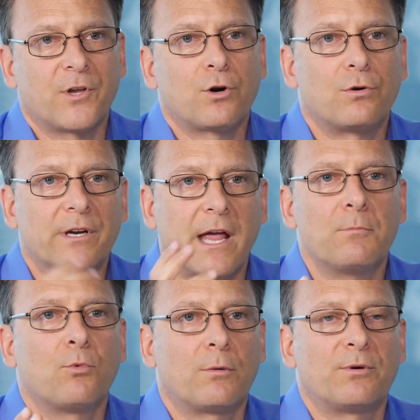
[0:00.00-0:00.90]

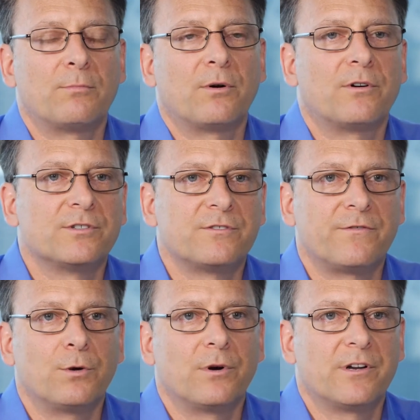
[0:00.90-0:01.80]
Create more promoters,
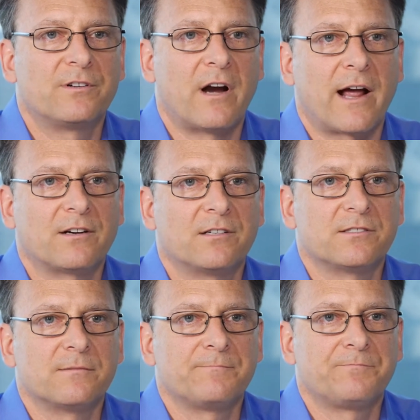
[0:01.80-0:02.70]
fewer
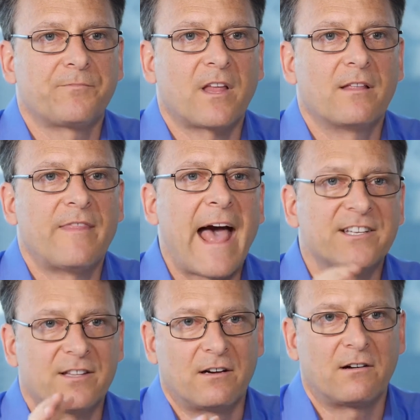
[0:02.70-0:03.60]
detractors.
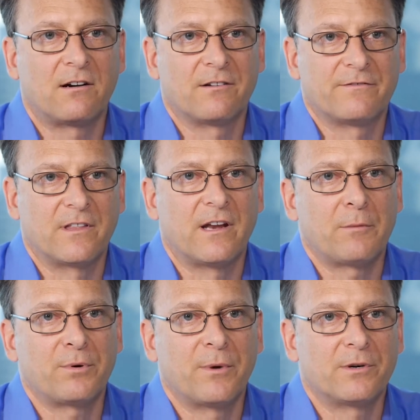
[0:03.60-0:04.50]
That's the heart of the
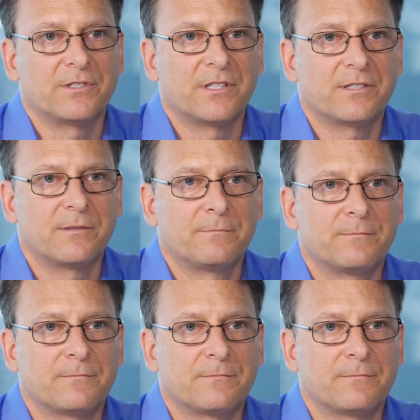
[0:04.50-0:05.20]
net promoter system.